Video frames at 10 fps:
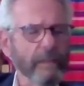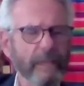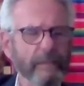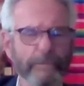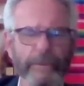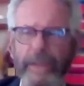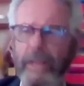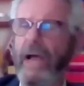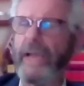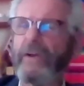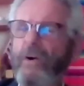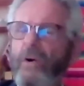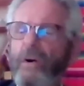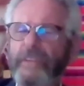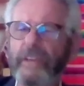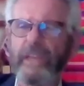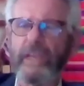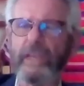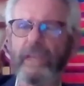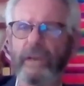Dr. Ringel, I often
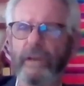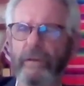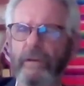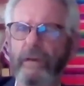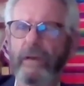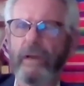hear